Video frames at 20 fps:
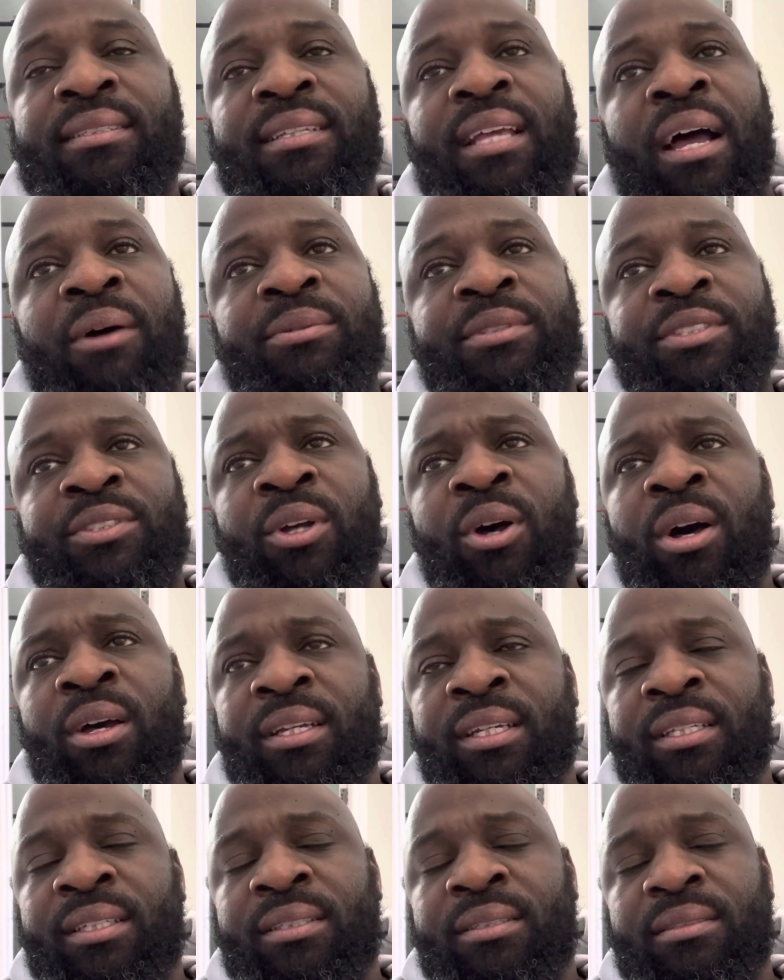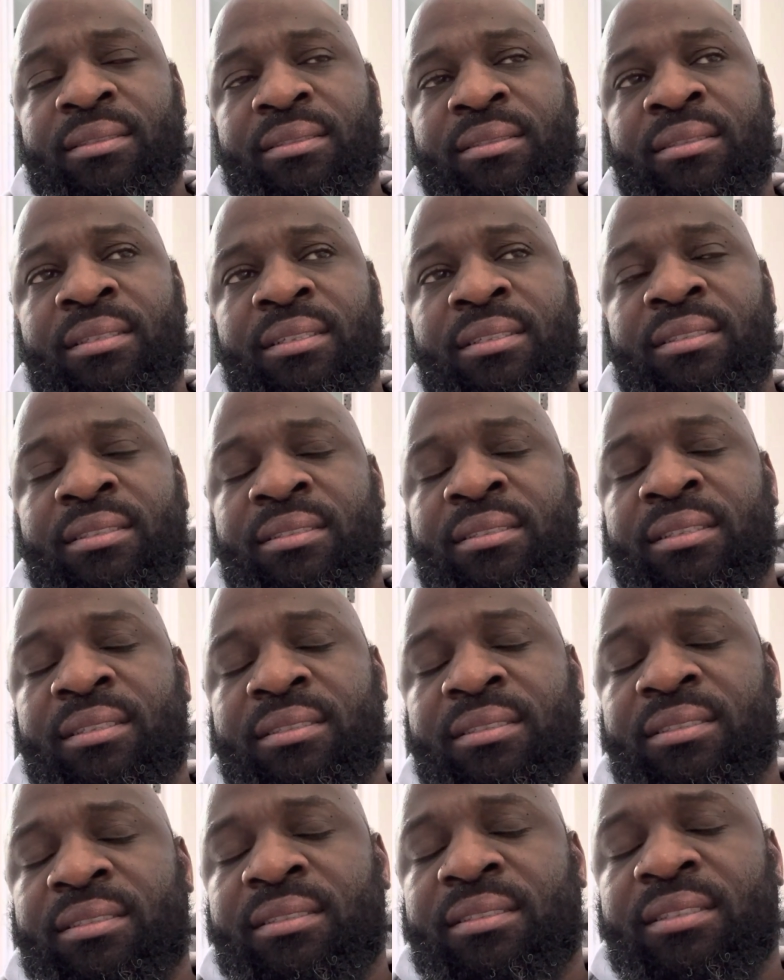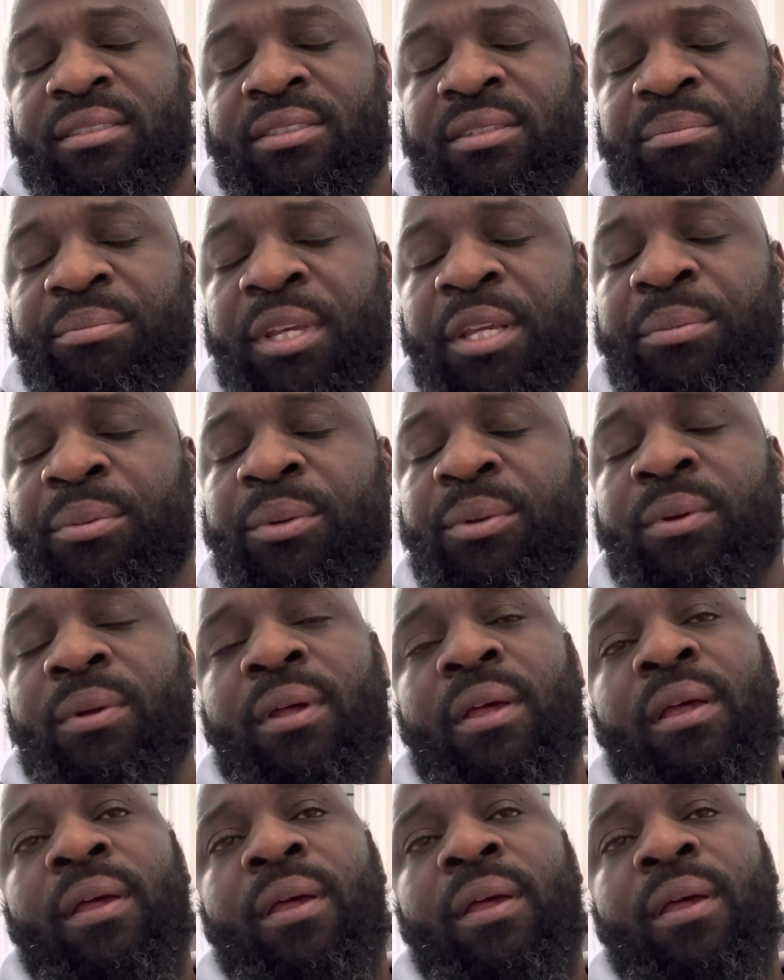was talking to some people,